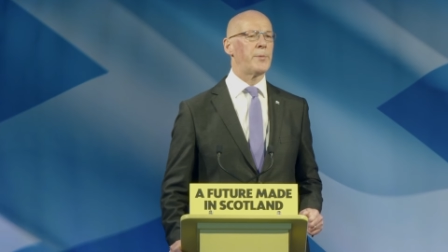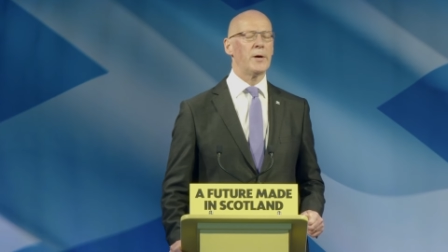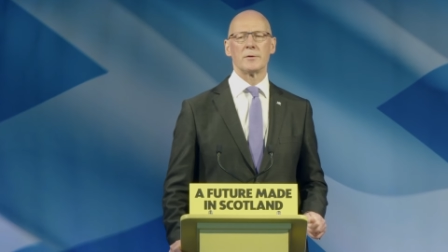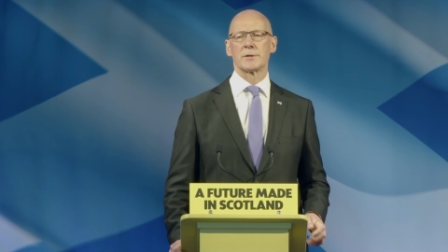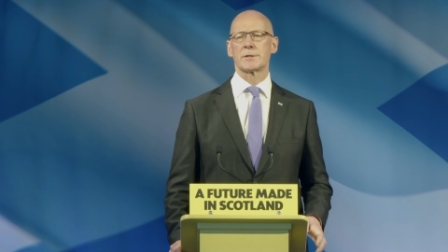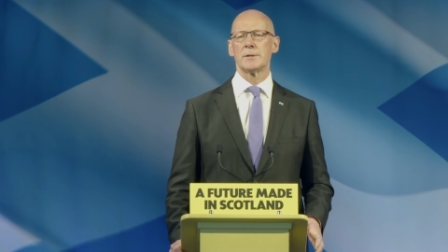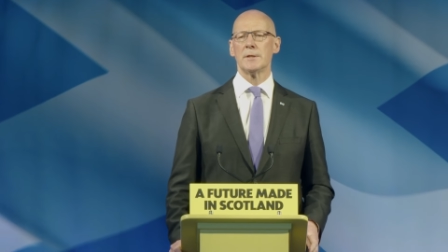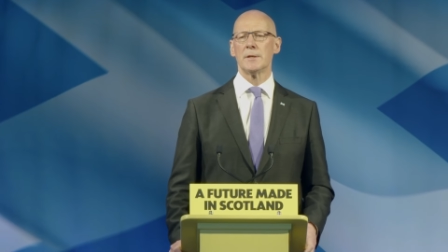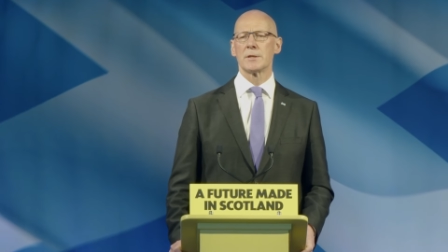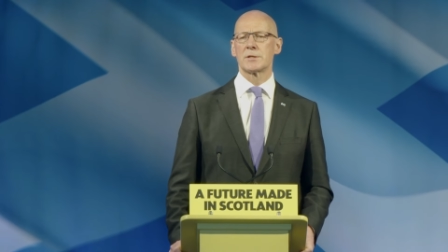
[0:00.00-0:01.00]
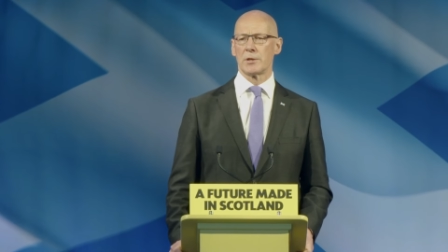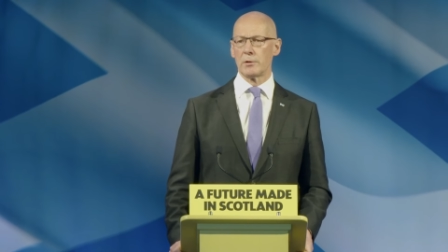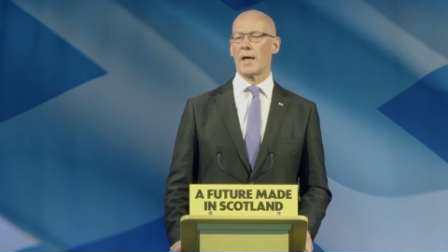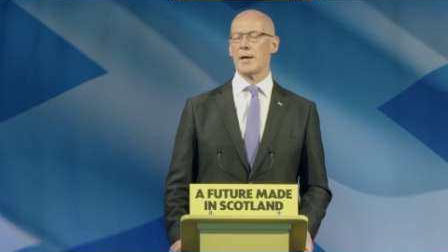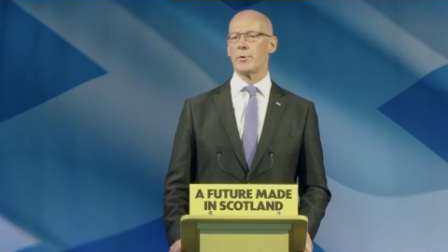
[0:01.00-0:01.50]
powers
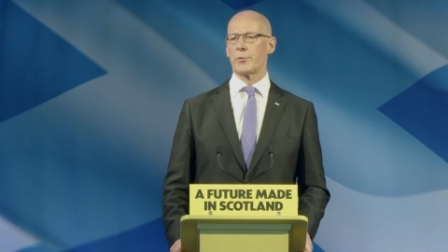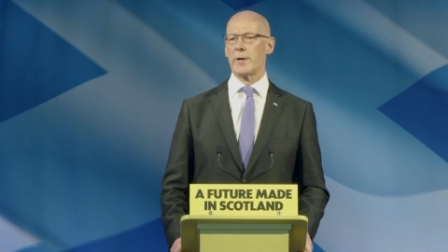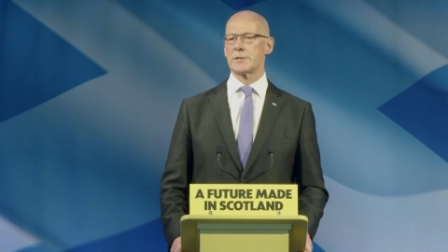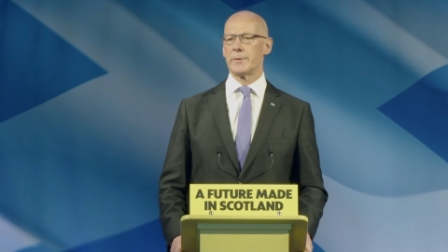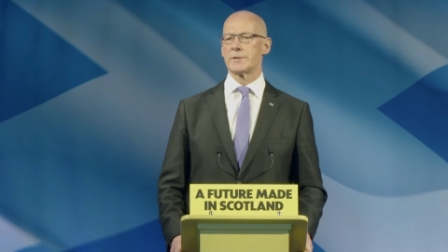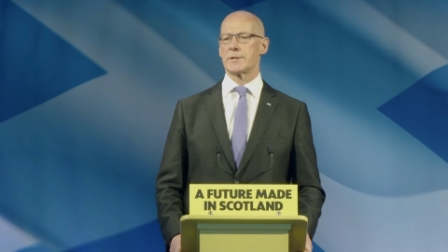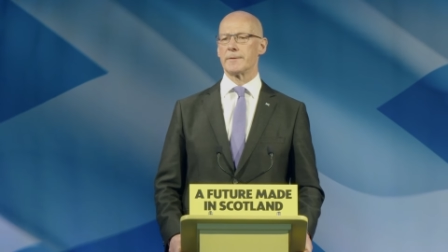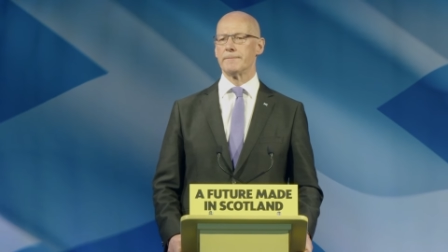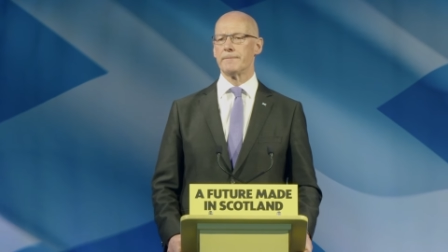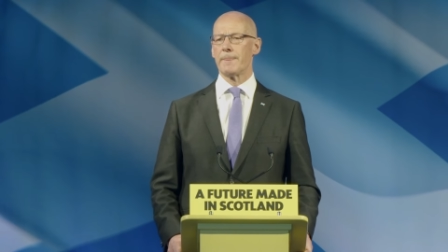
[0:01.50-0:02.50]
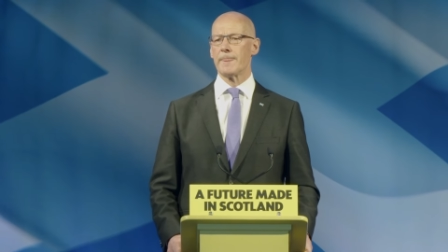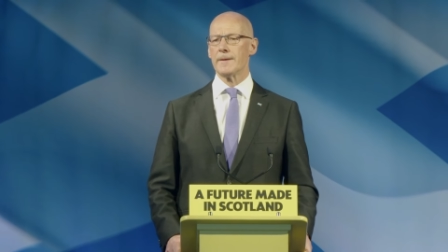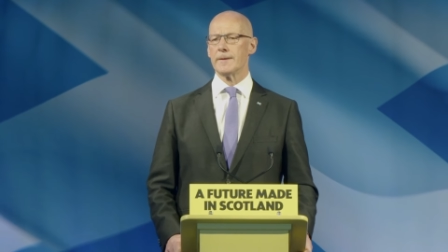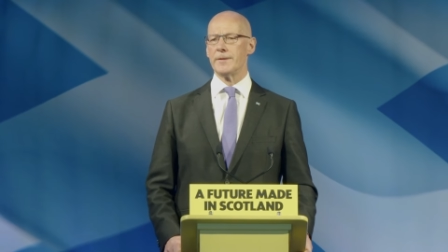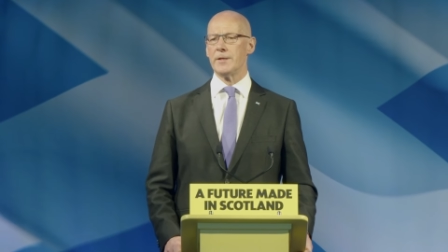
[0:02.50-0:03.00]
still lie with Westminster,
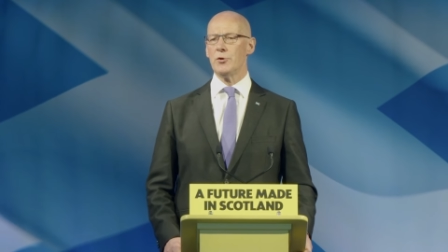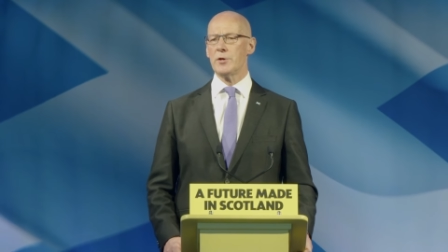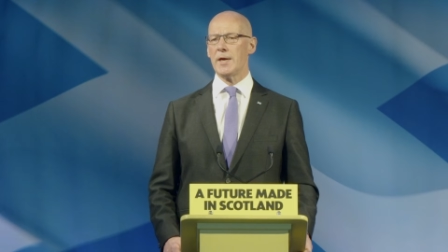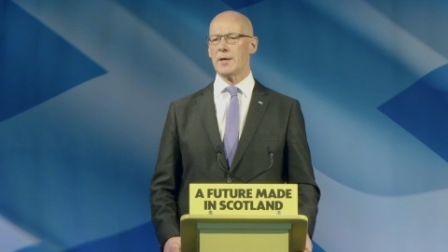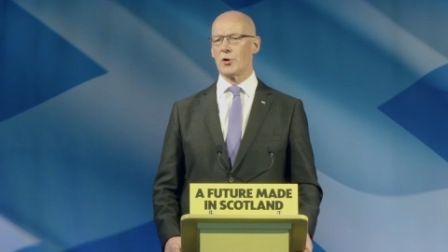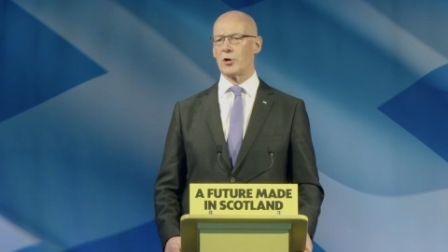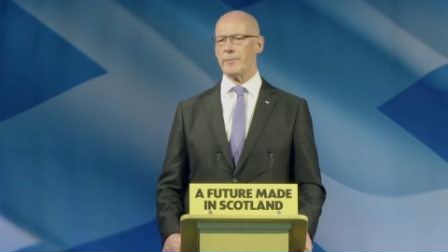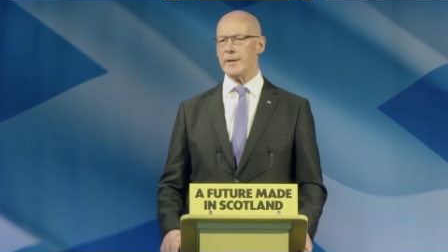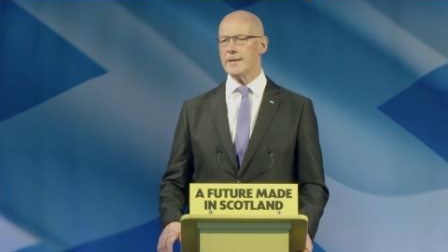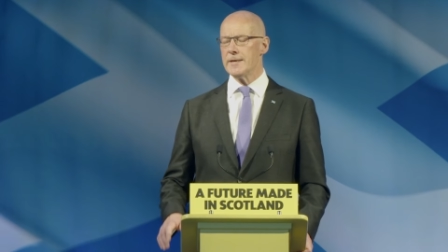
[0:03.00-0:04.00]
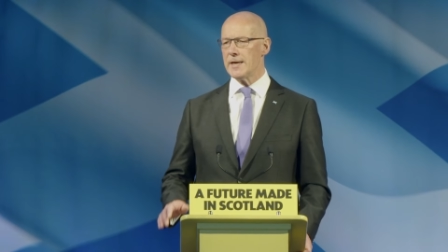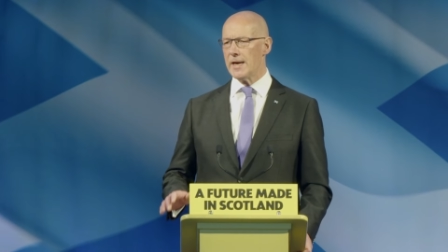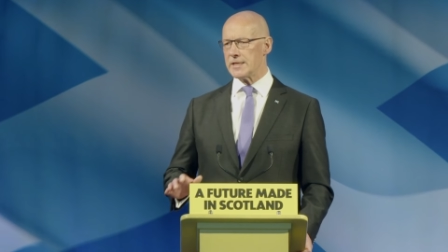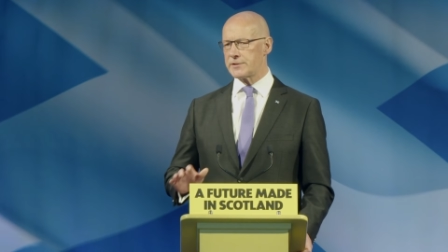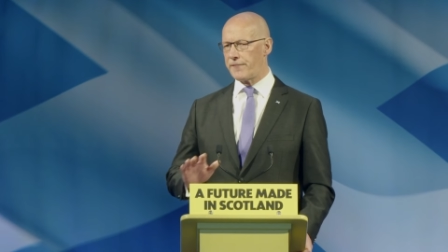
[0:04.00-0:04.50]
and the UK economy
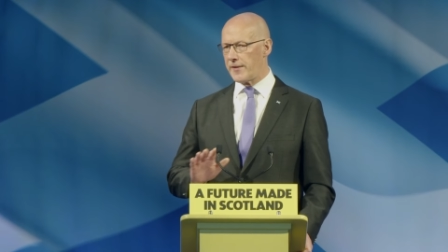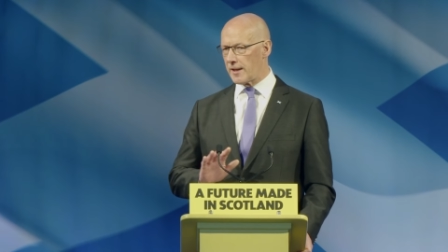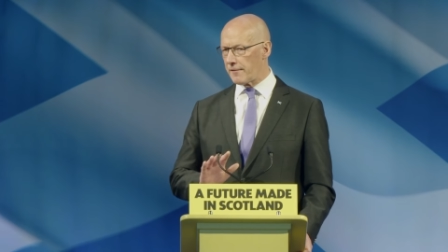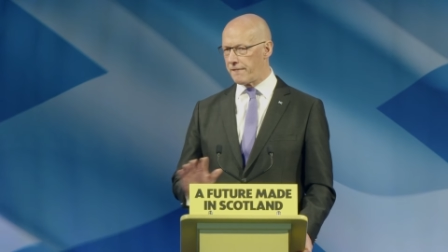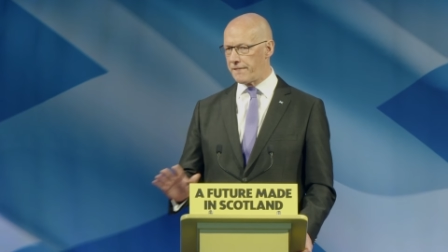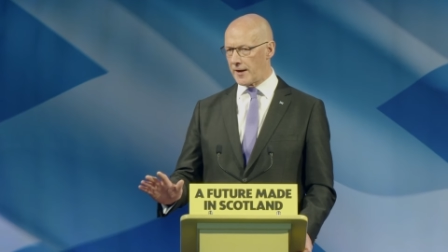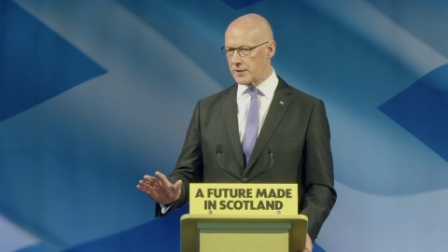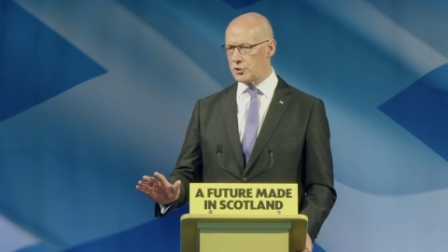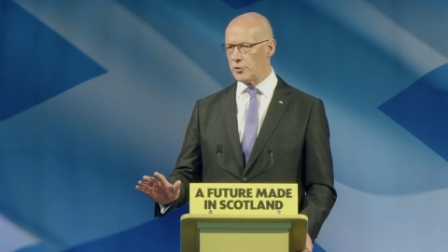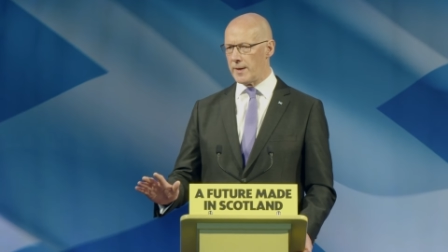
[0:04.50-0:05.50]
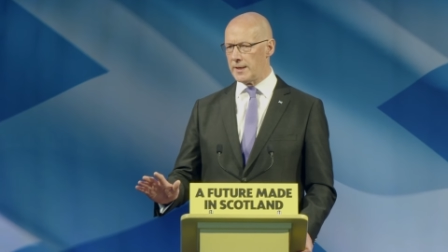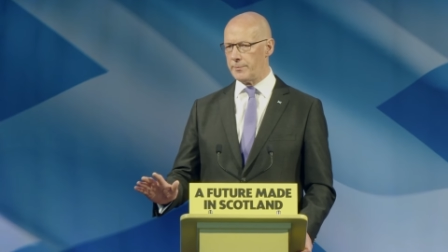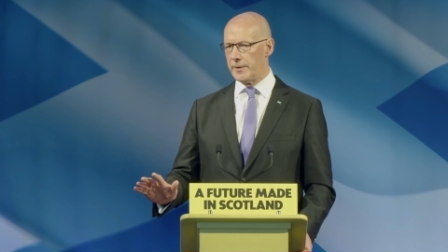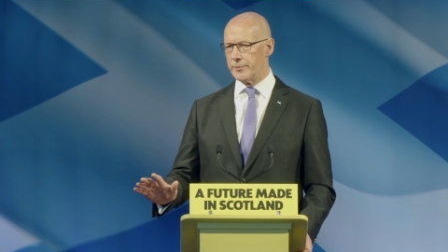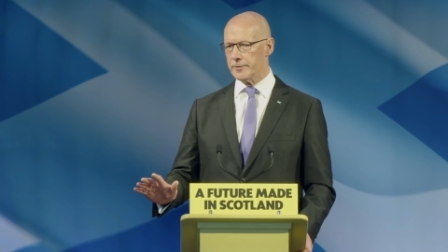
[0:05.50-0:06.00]
is failing far too many
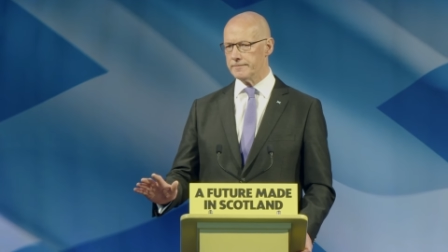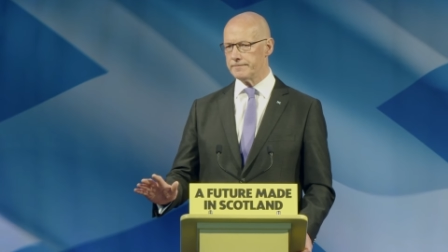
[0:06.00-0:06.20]
people.